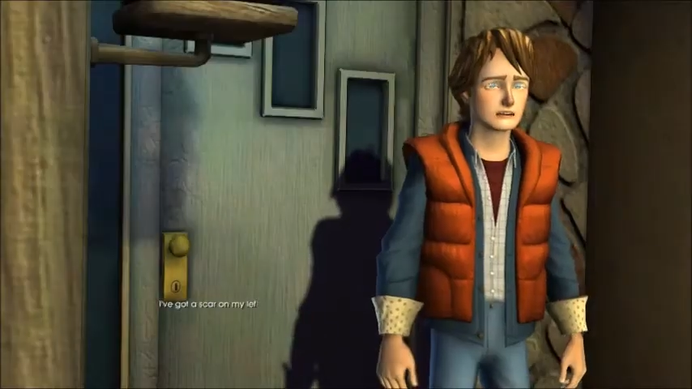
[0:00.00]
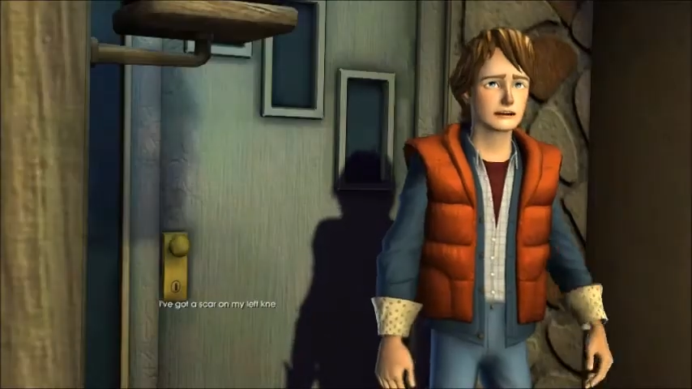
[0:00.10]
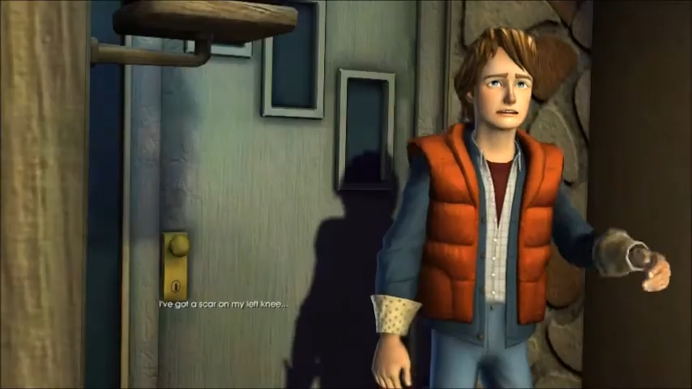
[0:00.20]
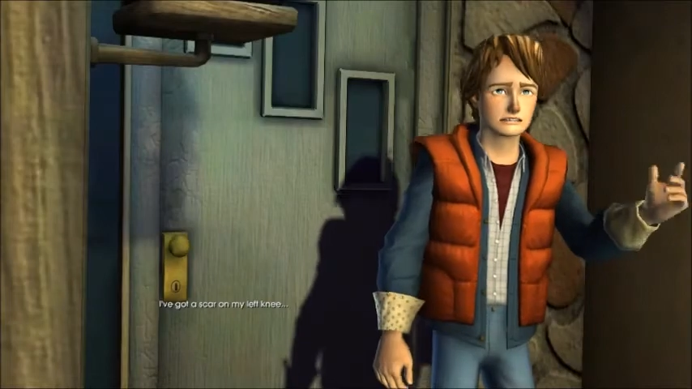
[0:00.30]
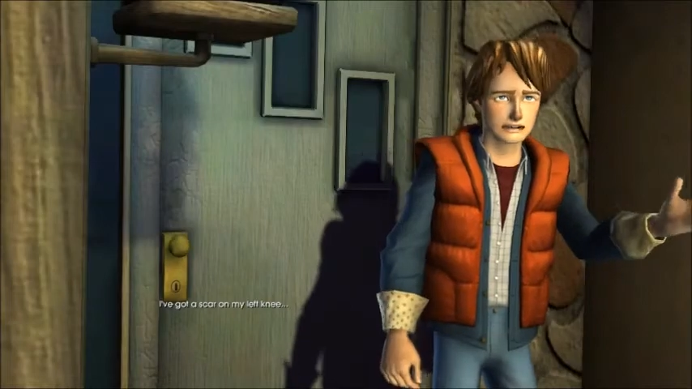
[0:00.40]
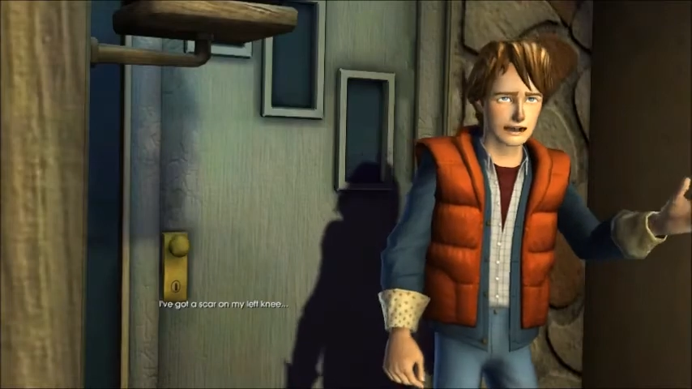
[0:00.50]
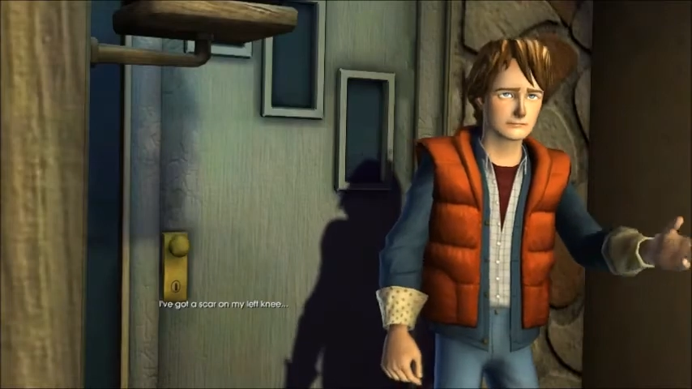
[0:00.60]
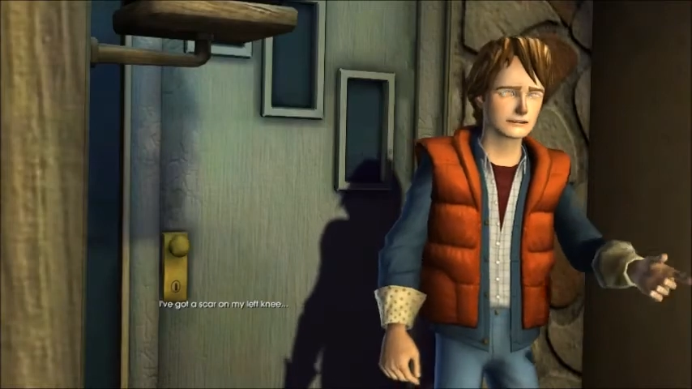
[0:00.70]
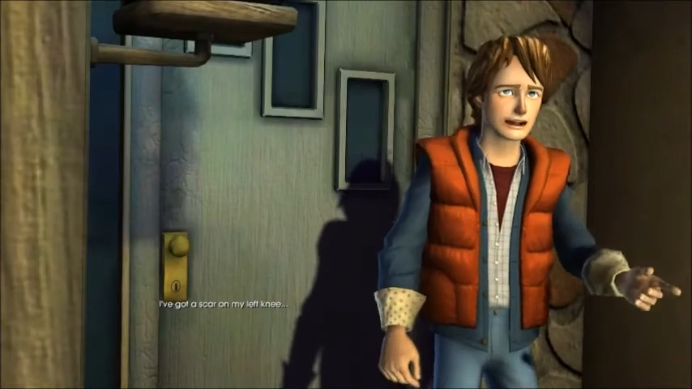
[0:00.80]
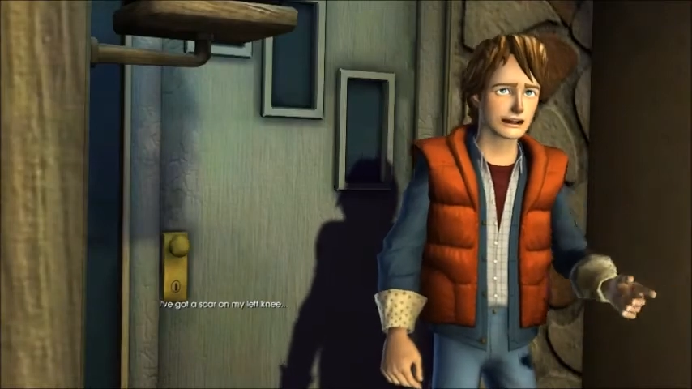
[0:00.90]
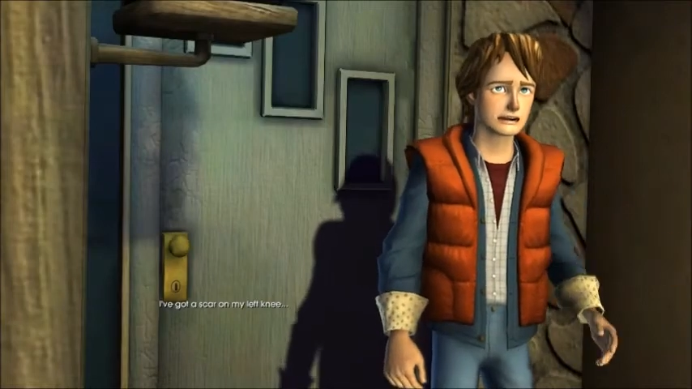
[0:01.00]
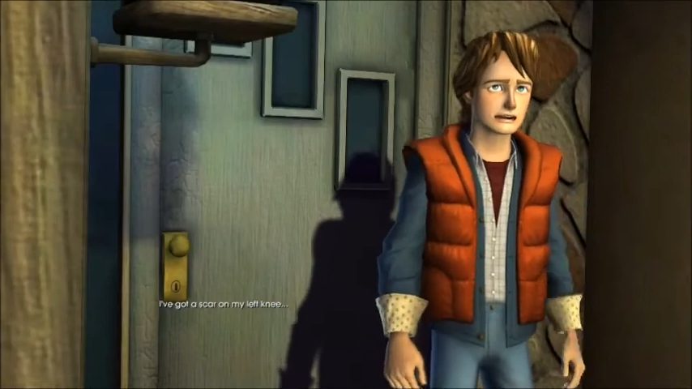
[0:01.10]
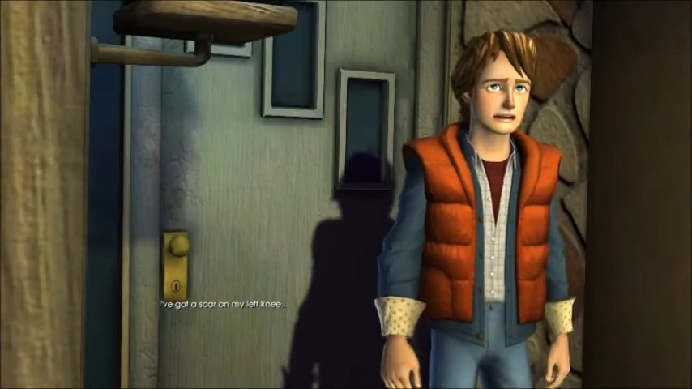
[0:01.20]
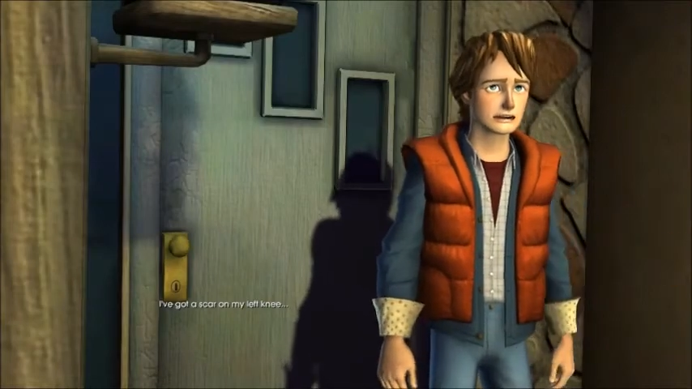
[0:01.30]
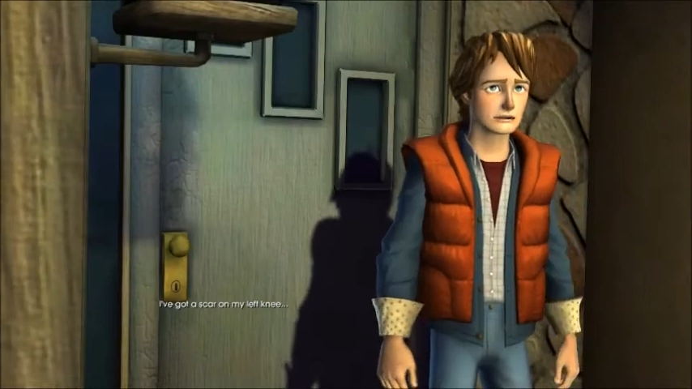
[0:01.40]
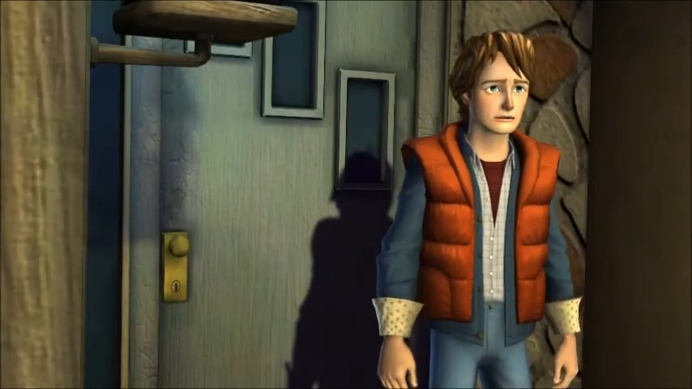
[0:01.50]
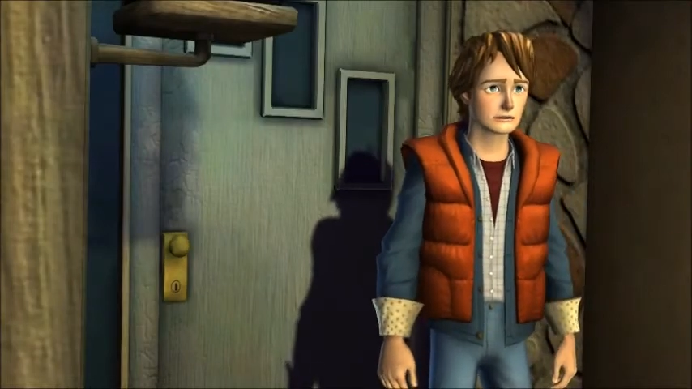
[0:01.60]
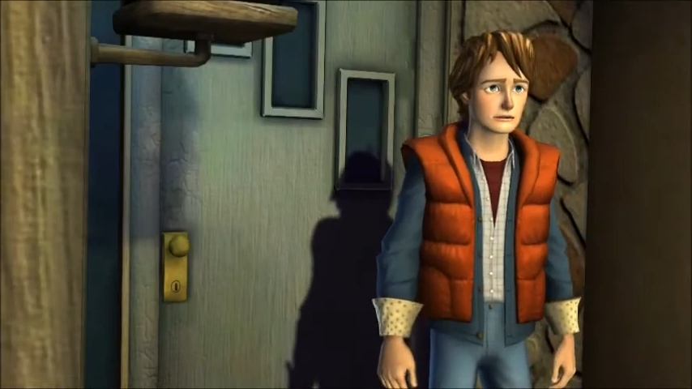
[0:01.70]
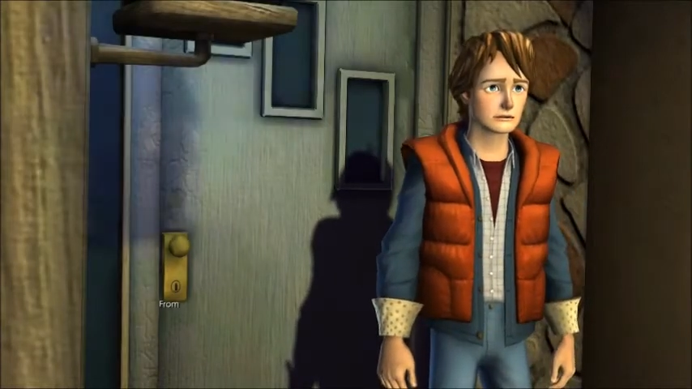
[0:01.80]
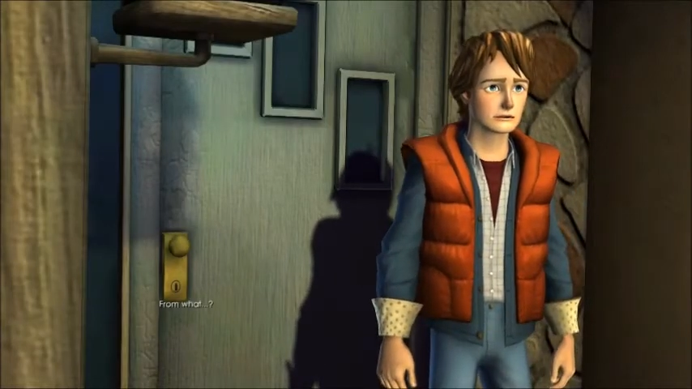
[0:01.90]
I've got a scar on my left knee.
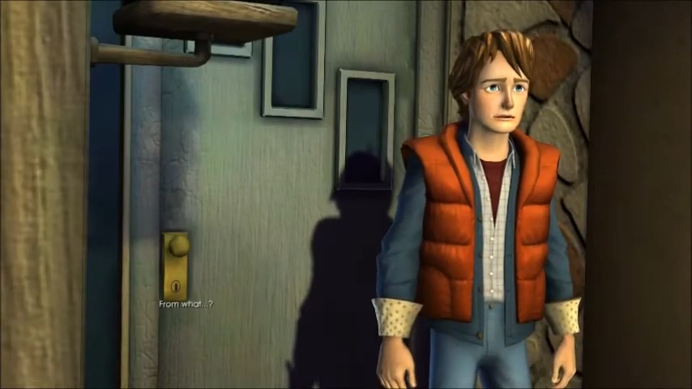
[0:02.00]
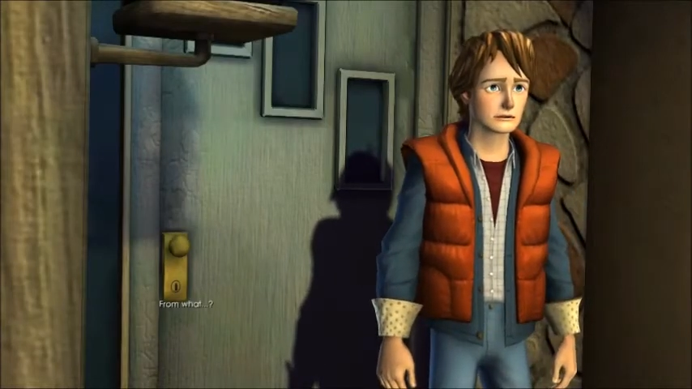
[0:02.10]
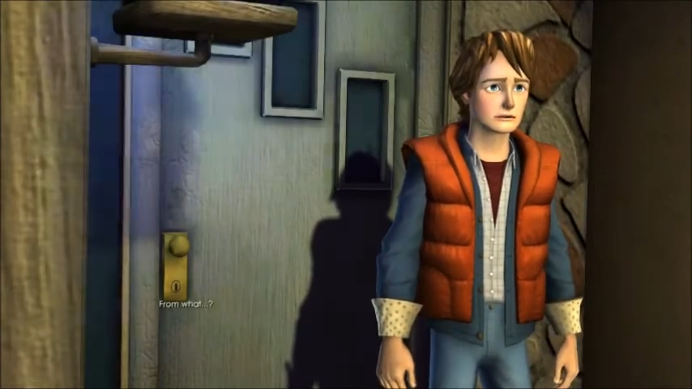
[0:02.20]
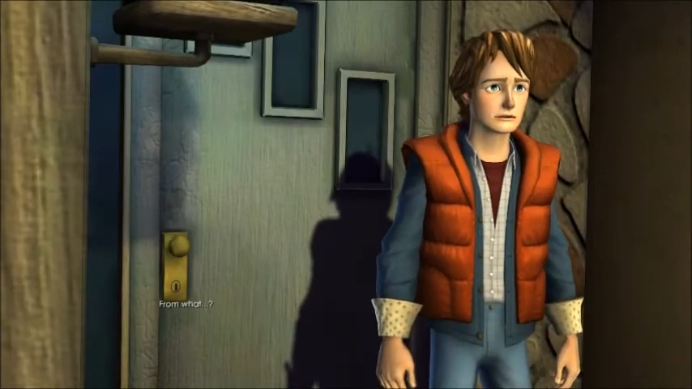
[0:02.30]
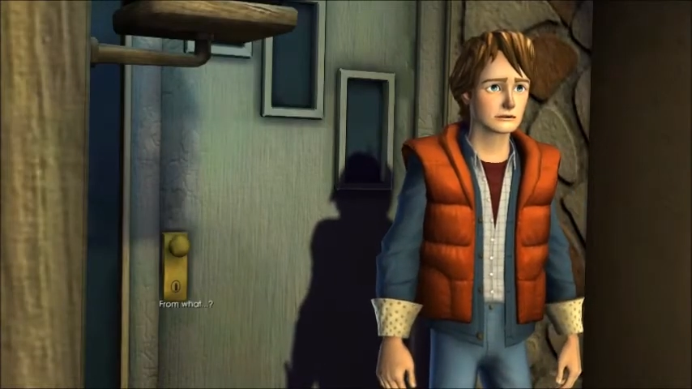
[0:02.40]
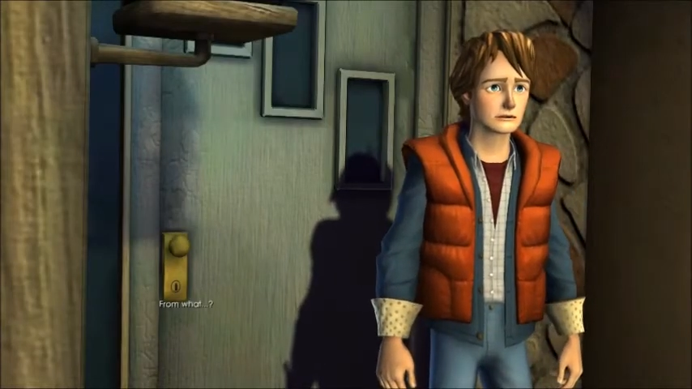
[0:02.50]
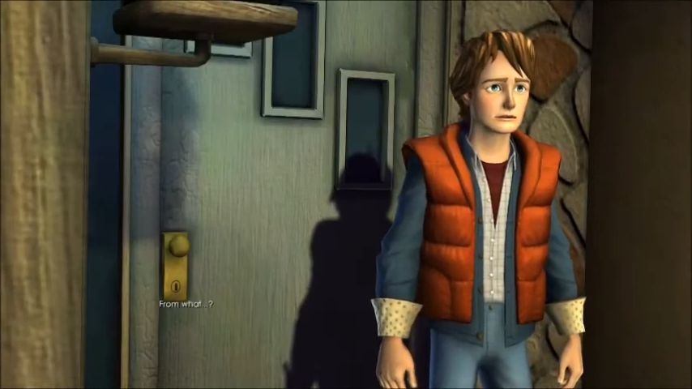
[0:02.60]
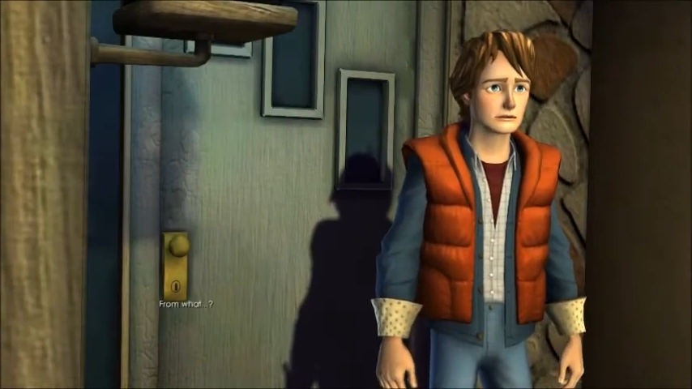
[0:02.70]
From what?